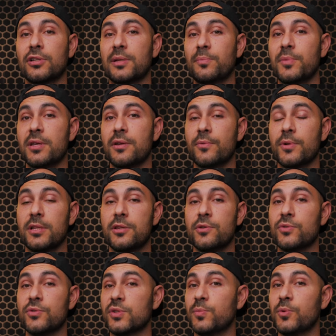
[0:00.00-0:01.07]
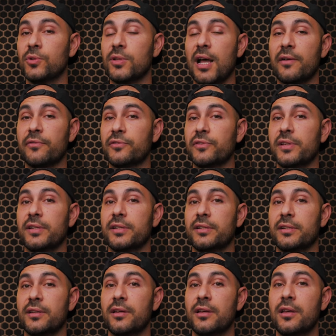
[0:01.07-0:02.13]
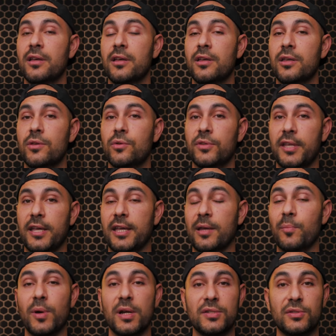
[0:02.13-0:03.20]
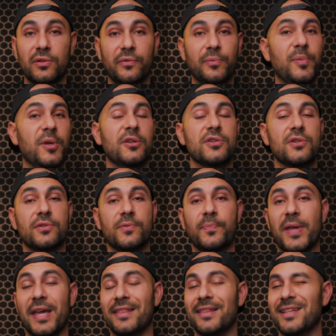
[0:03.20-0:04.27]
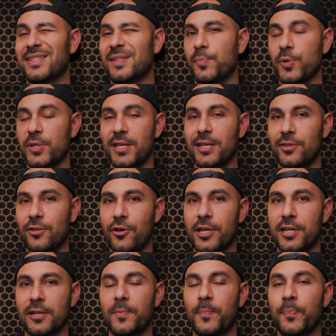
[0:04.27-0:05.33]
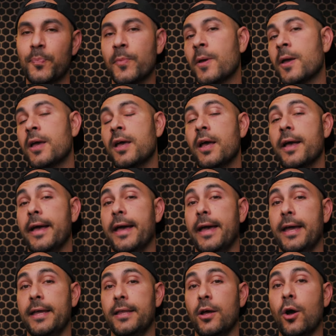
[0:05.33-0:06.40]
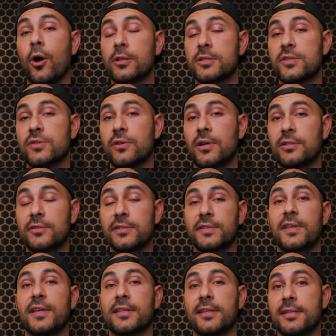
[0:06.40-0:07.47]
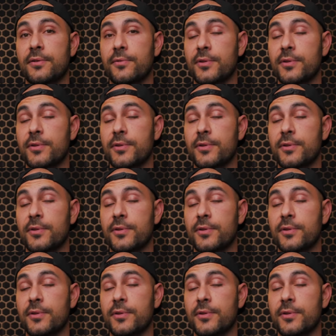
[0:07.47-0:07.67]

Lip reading: gonna be really usable after you take a burst of picture, and that's pretty annoying. And also another thing that I